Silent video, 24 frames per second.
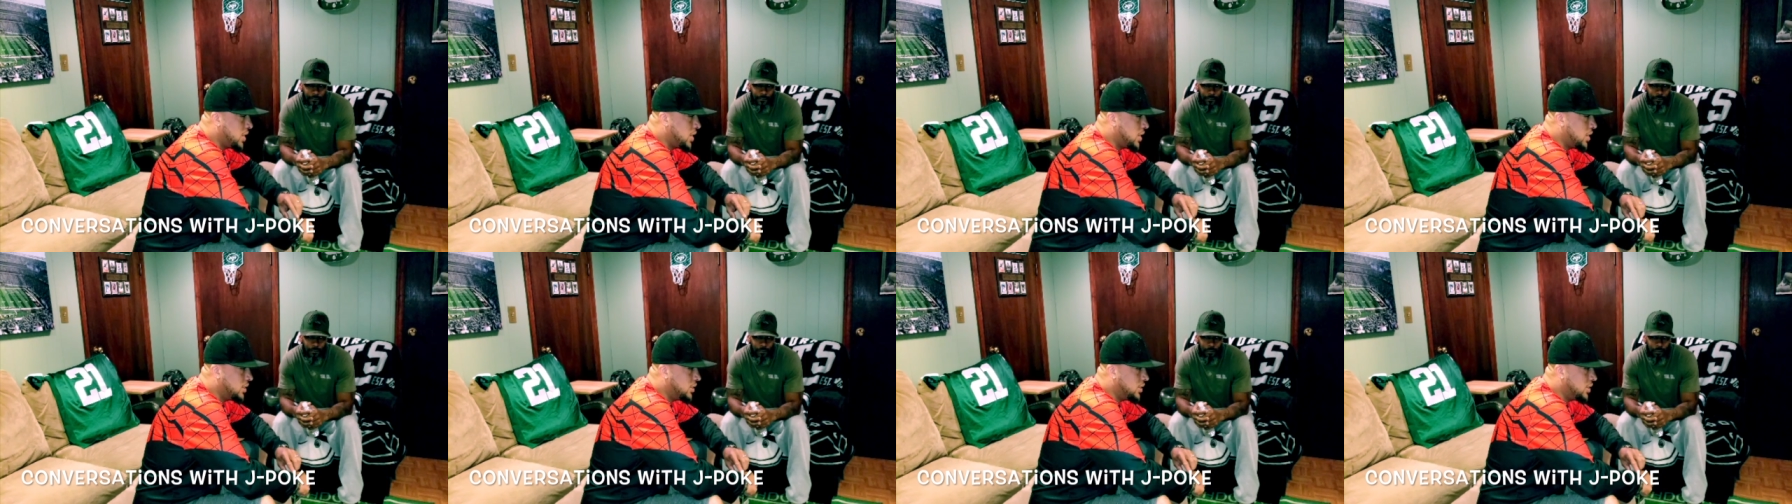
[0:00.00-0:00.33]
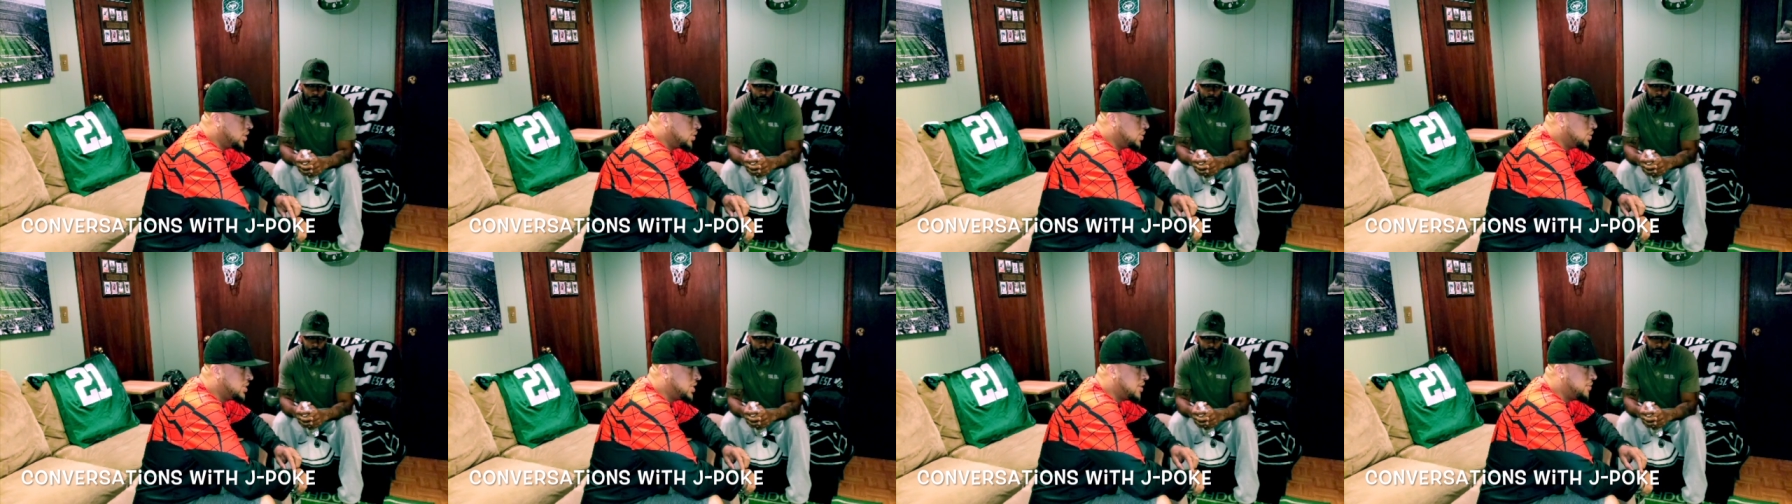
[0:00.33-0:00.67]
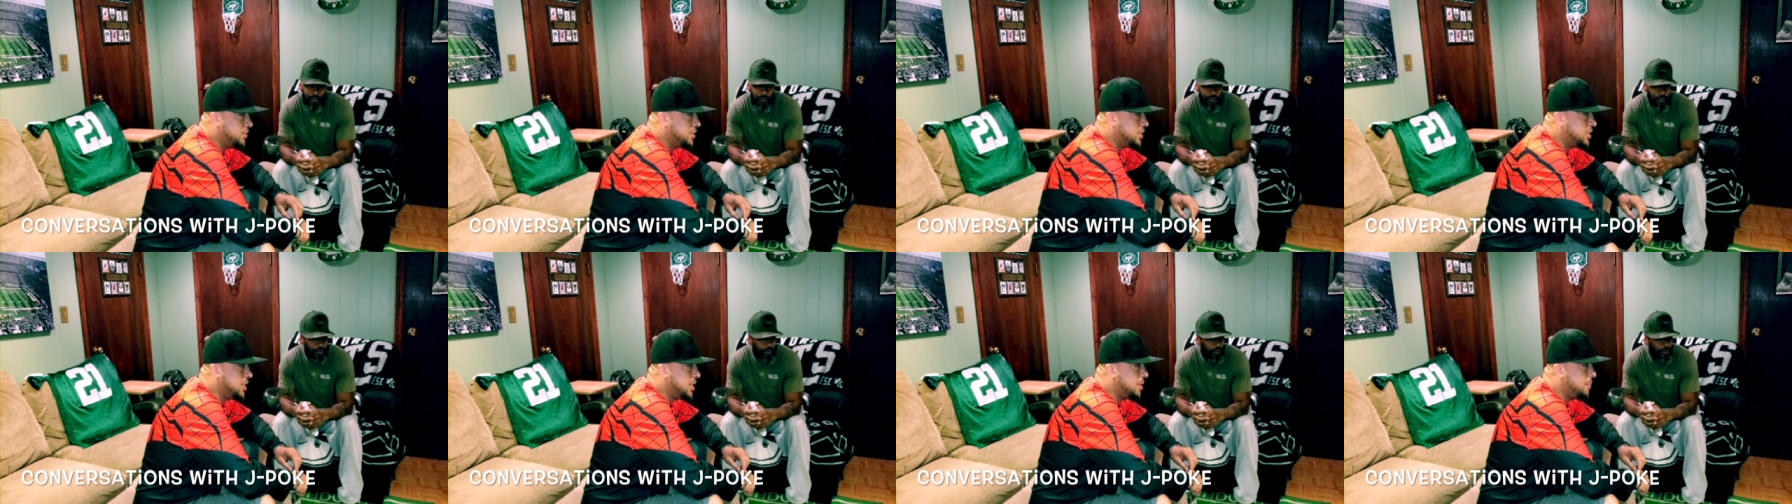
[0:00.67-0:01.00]

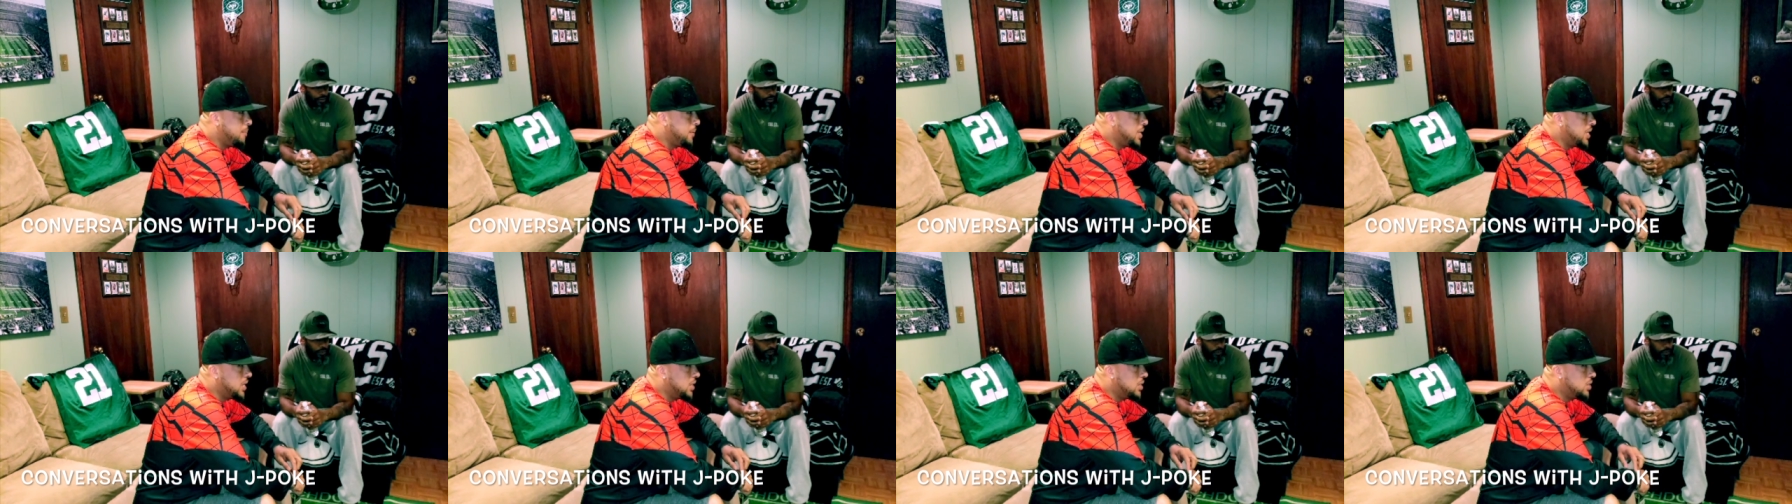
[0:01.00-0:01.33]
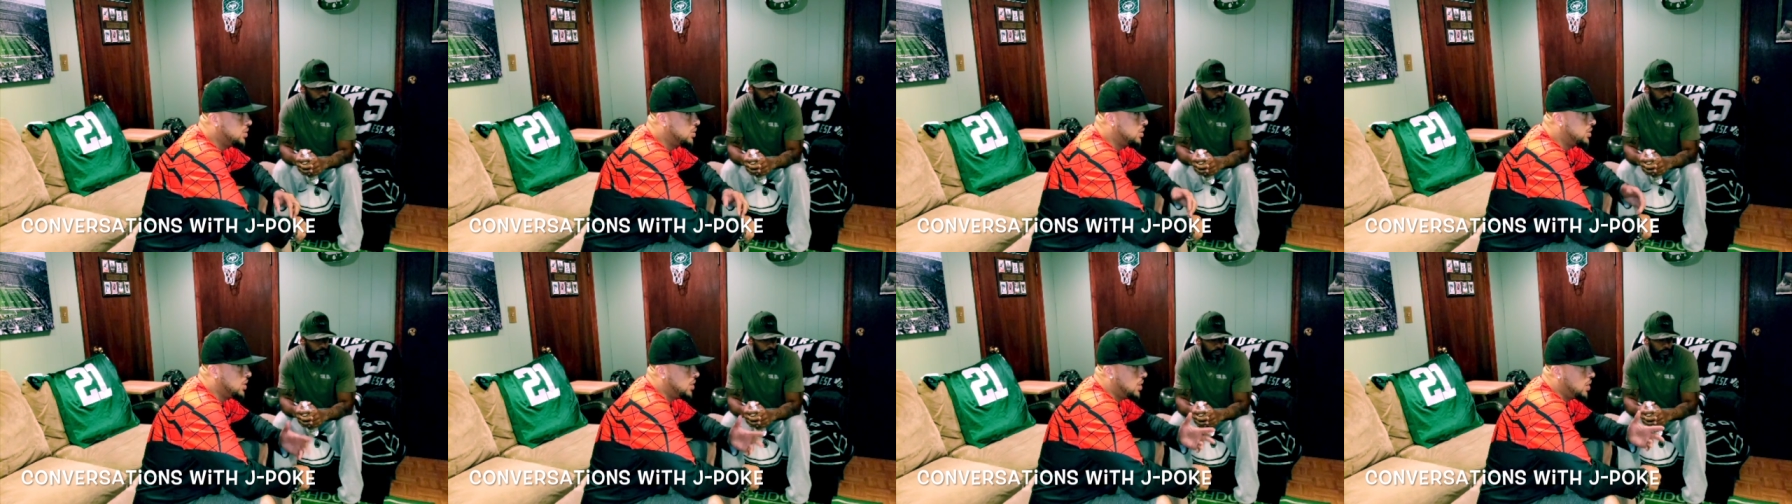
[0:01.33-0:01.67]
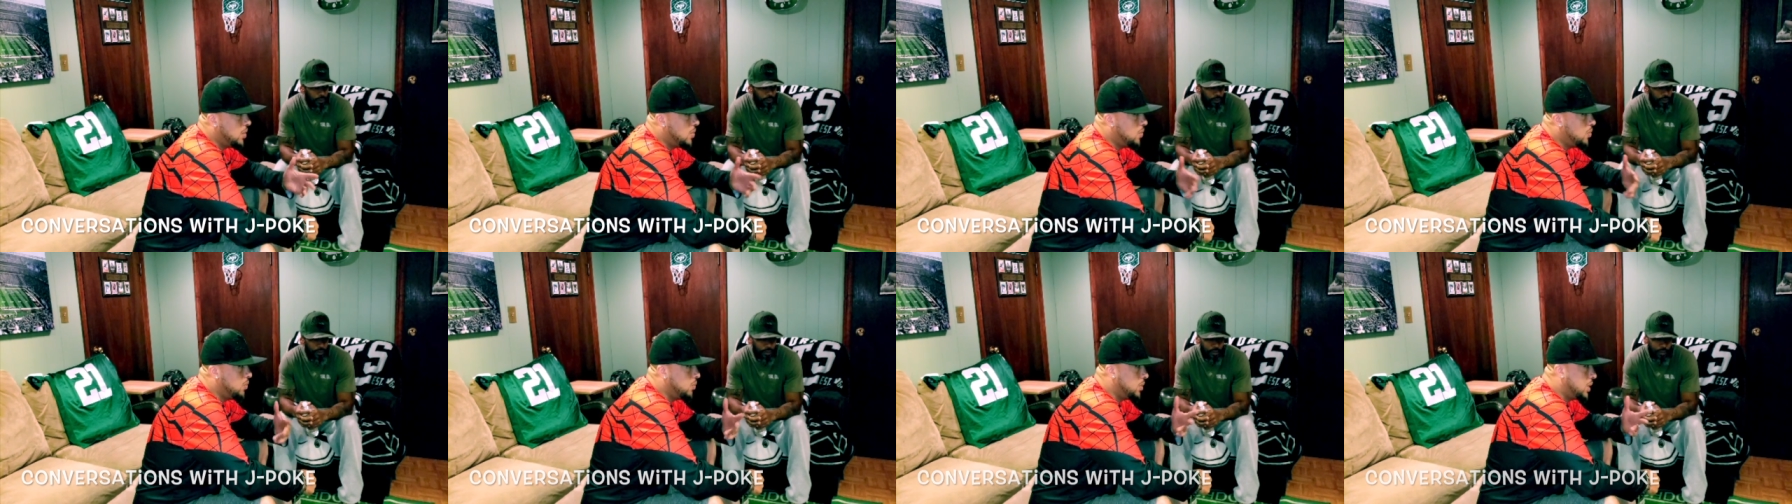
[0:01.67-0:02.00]
17 minutes,
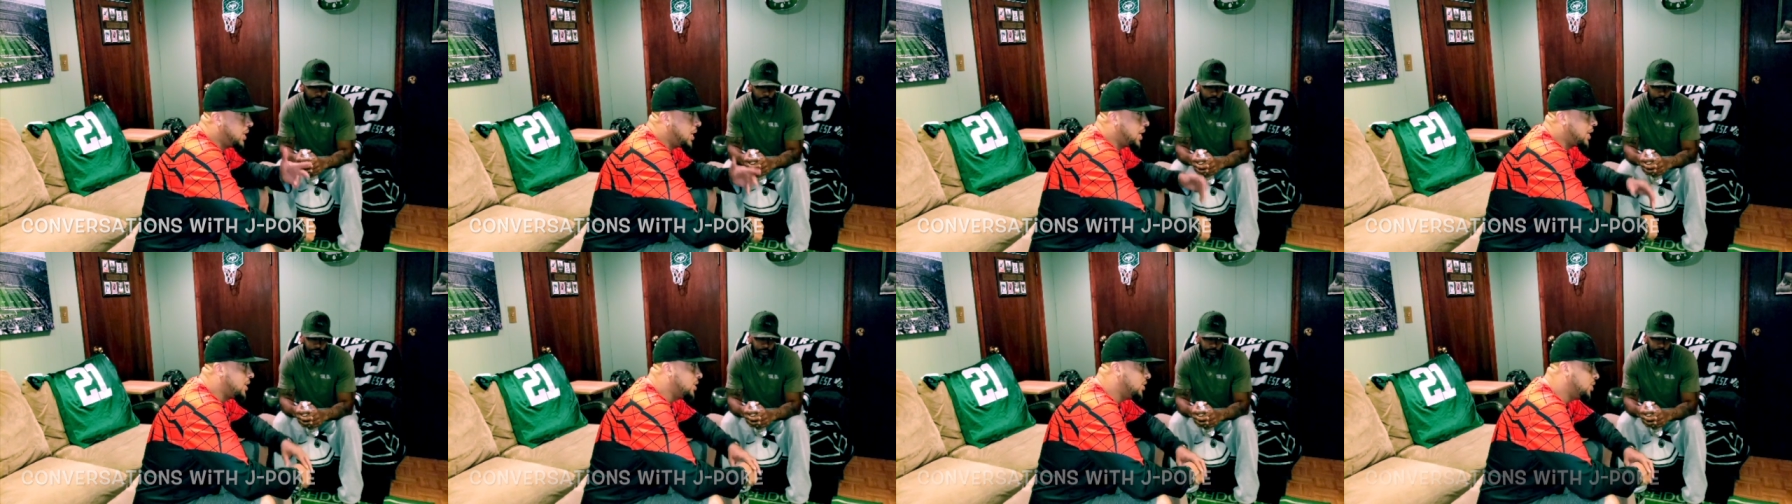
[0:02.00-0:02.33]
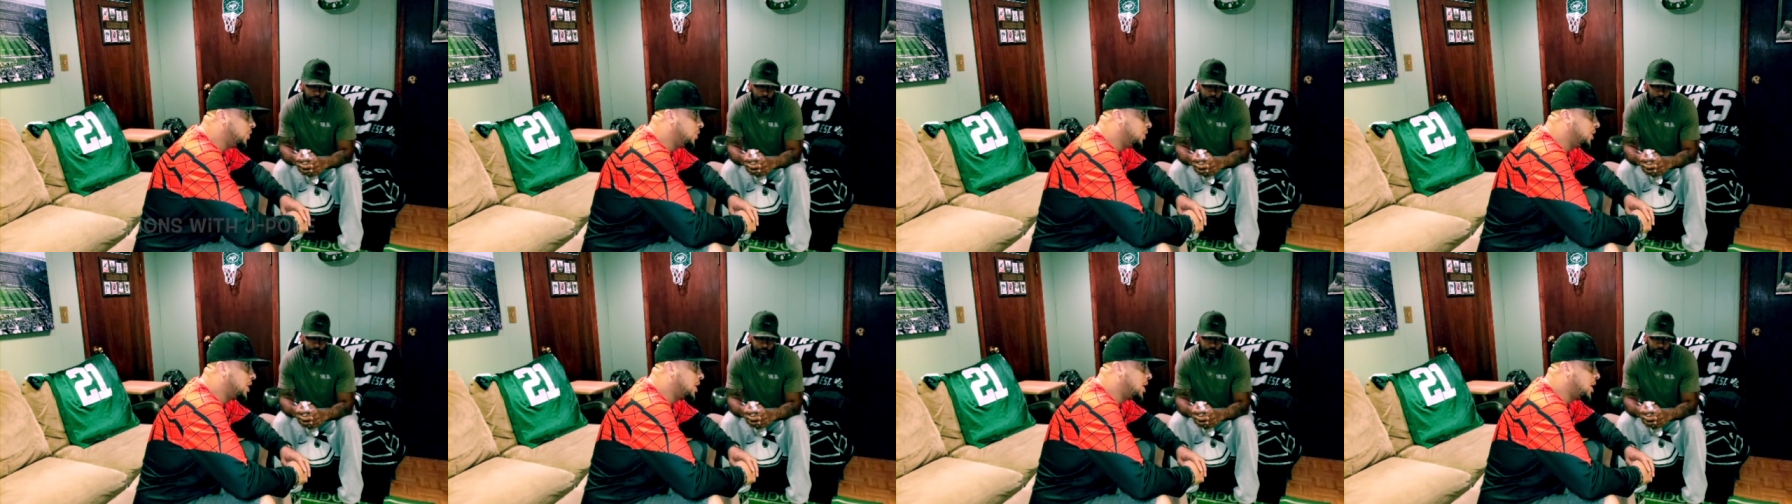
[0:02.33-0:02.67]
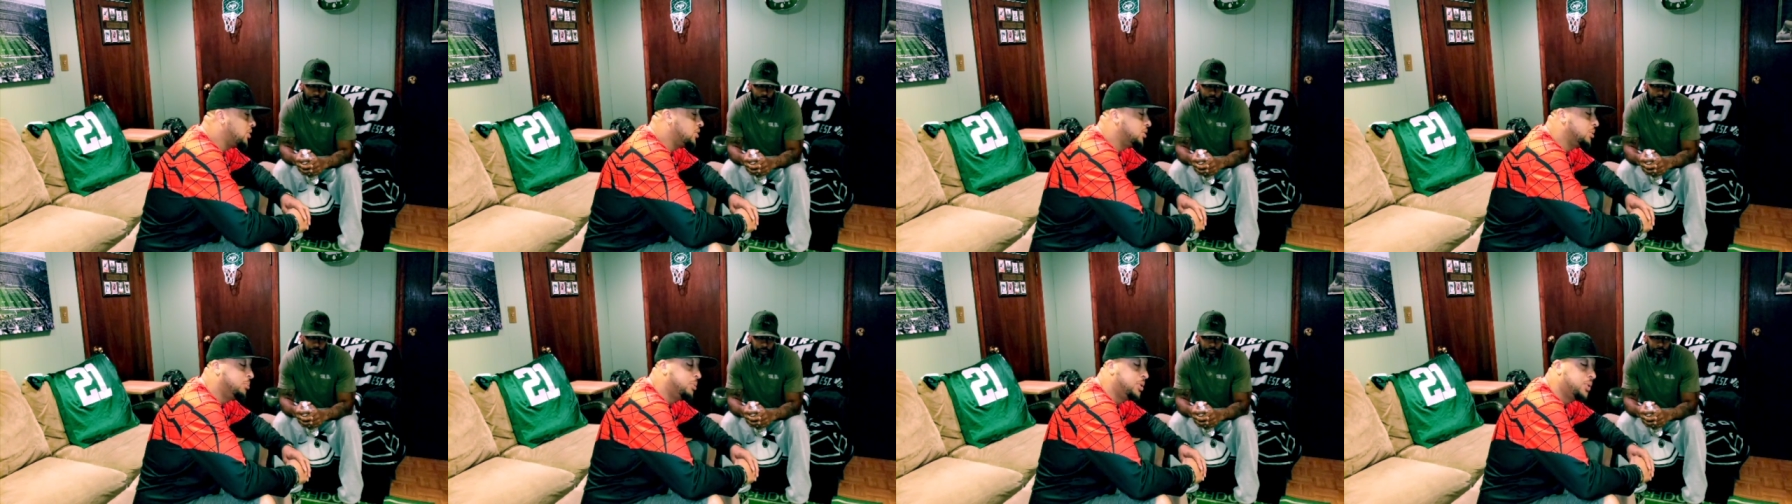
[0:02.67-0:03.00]
what I can do in a
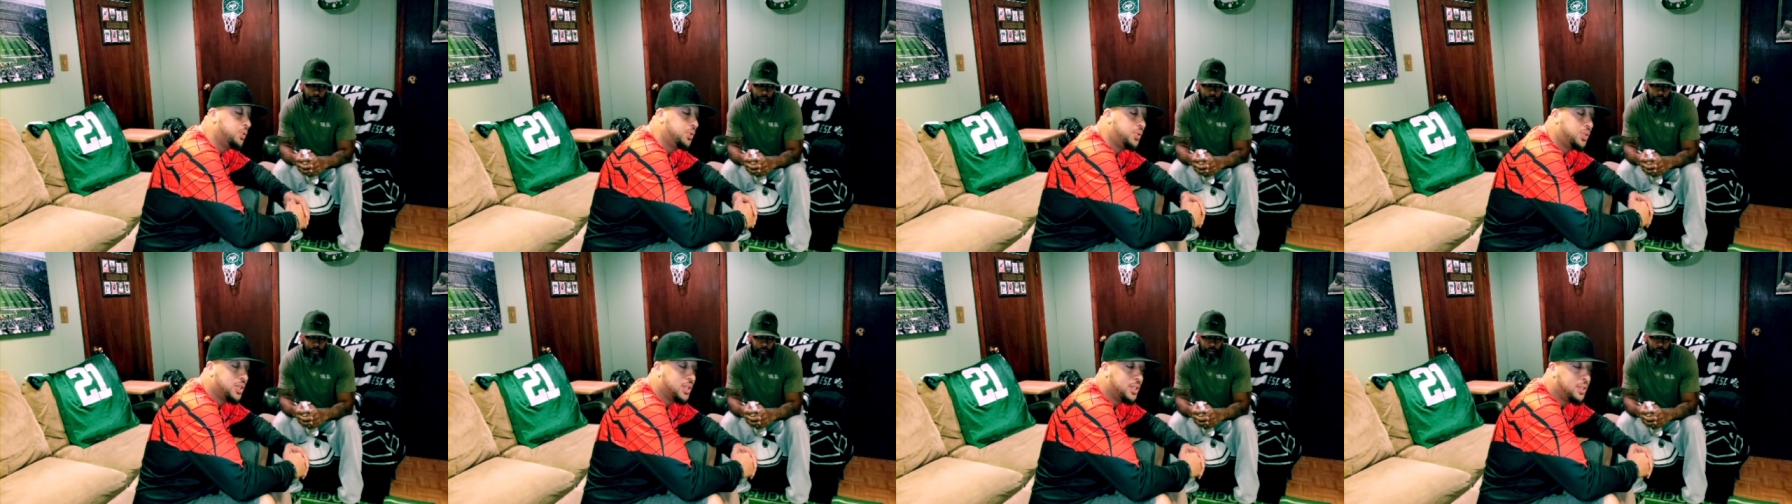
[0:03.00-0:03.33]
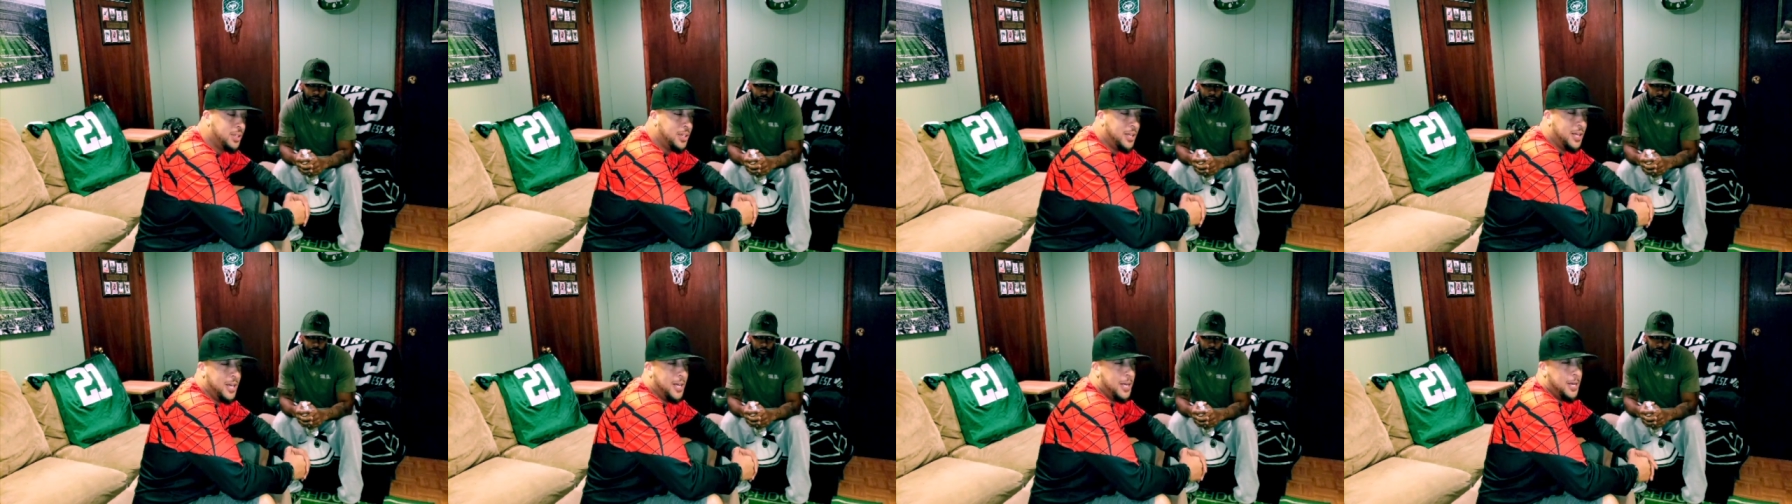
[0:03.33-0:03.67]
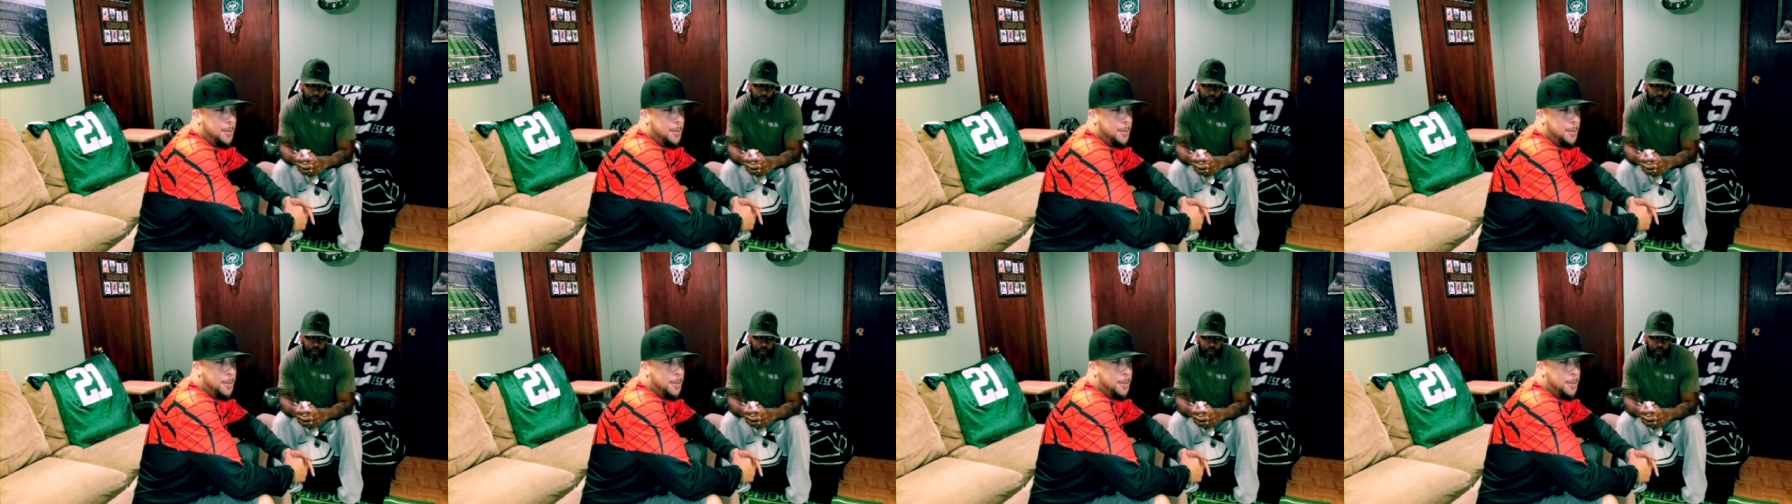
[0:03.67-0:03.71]
contribution.